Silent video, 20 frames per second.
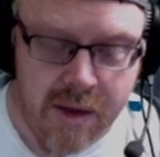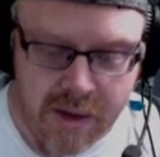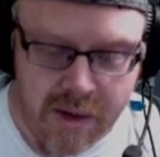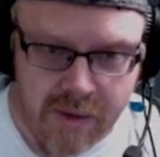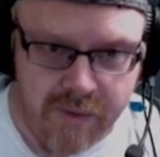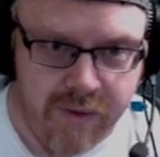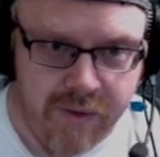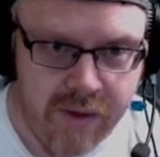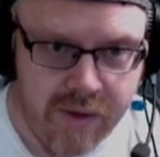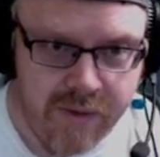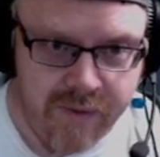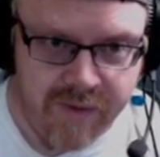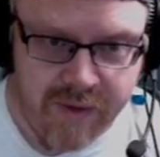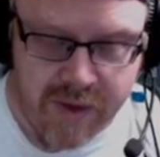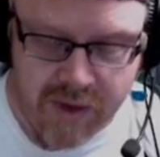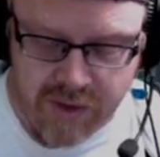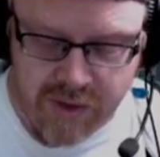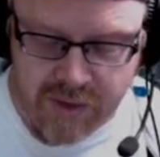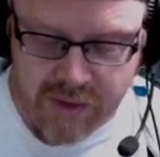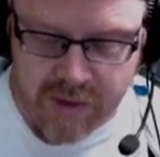I'll just
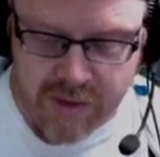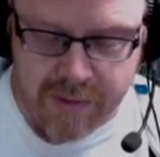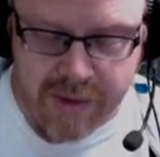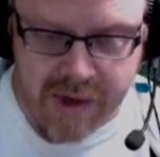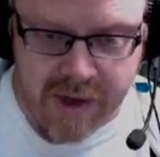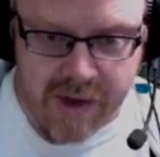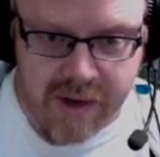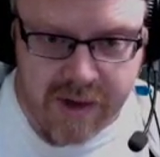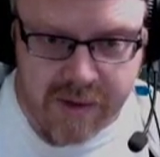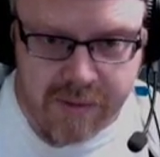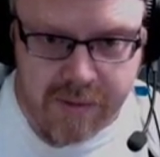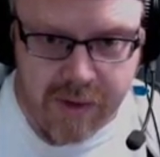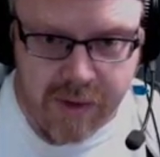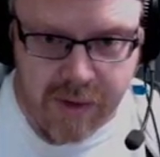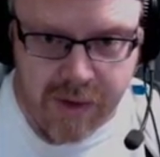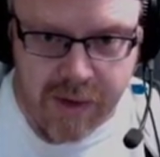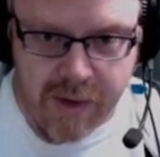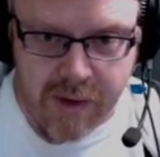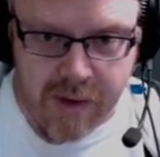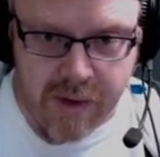reduce it by
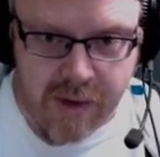smooth.